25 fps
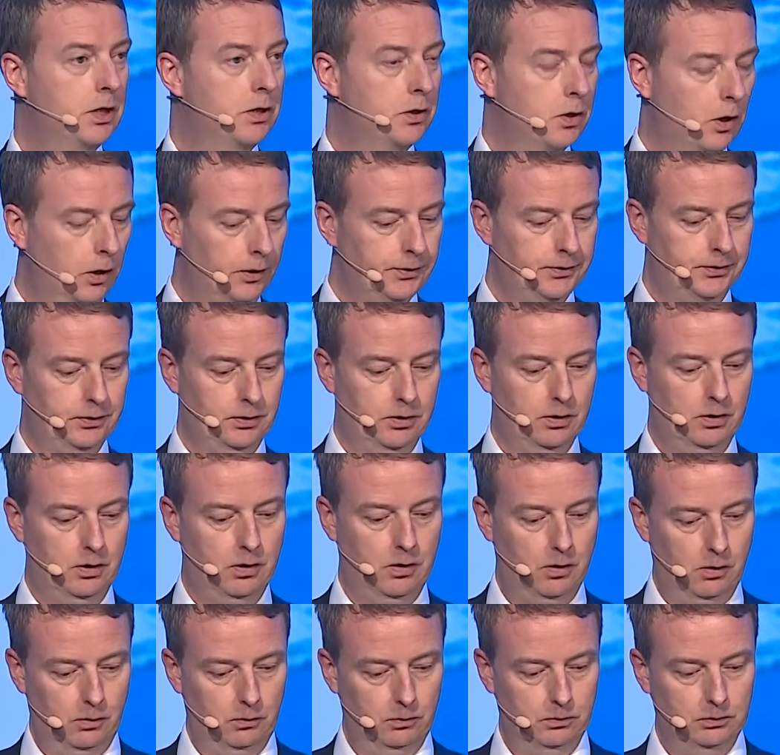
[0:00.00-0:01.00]
not
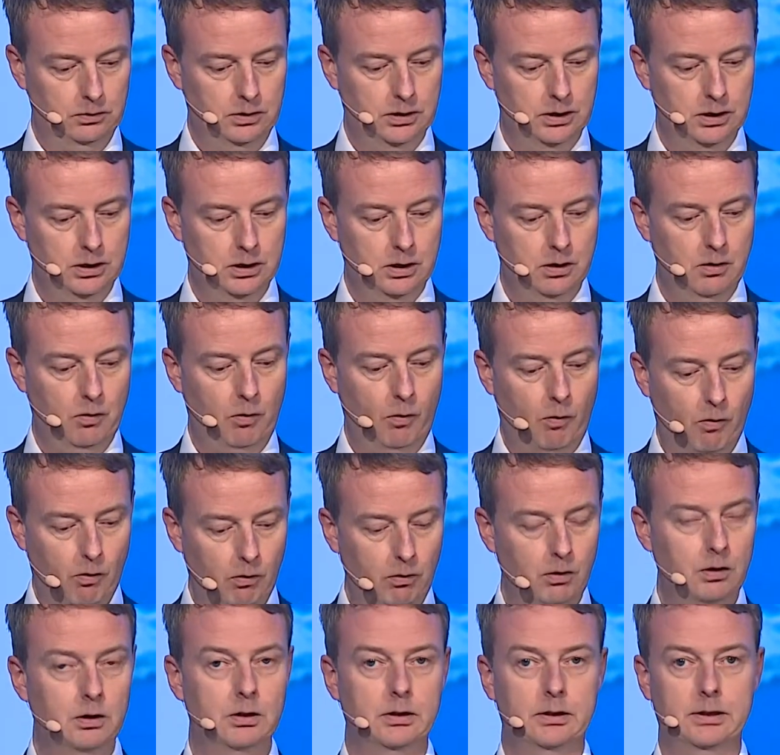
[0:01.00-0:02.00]
hold
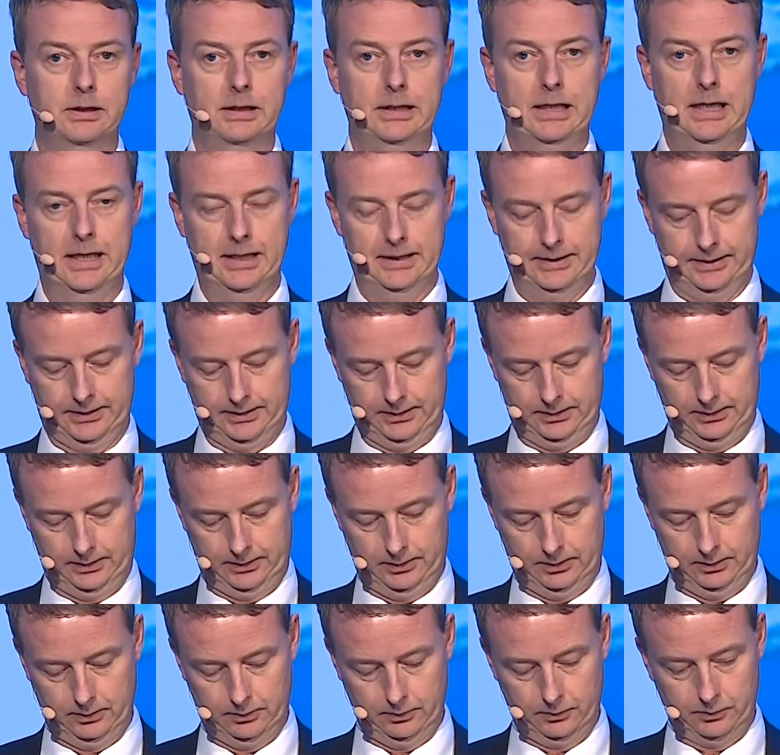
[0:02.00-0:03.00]
all the
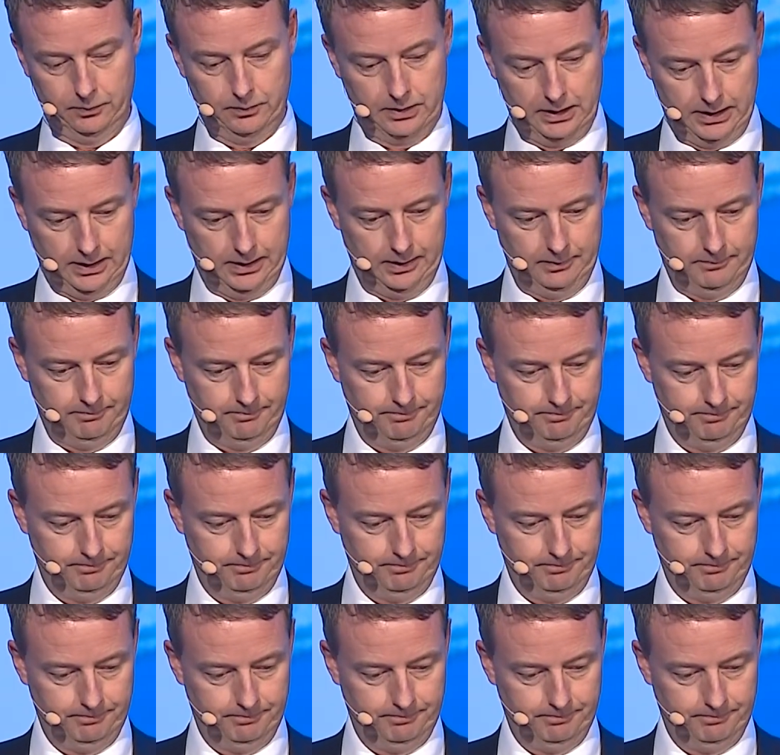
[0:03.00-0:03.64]
answers today.